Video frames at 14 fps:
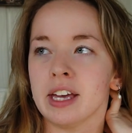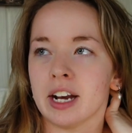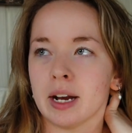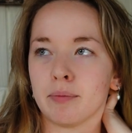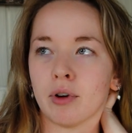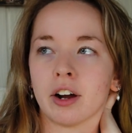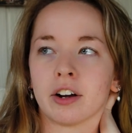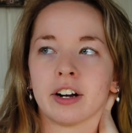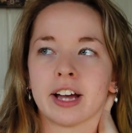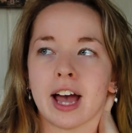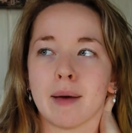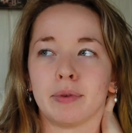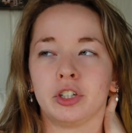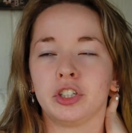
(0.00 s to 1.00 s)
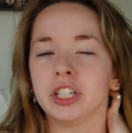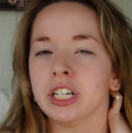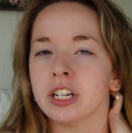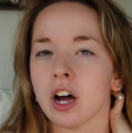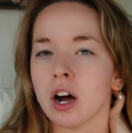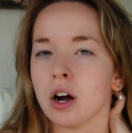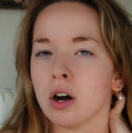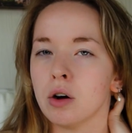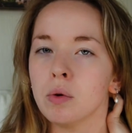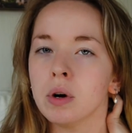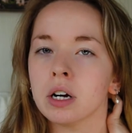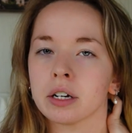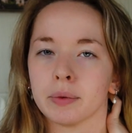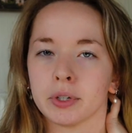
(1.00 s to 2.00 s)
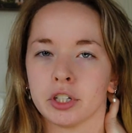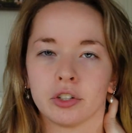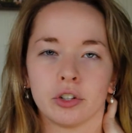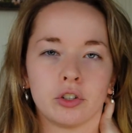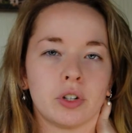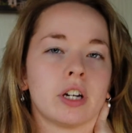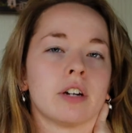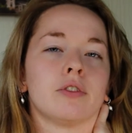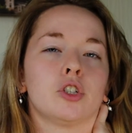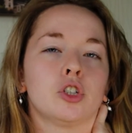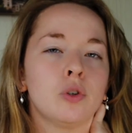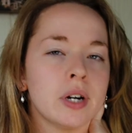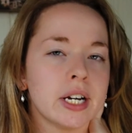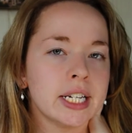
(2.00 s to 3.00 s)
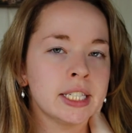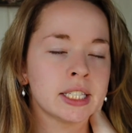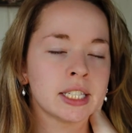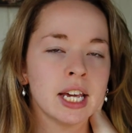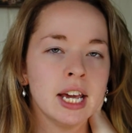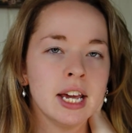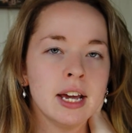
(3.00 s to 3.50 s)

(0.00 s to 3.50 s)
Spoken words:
and I brought her a cappuccino, which is her drink of choice.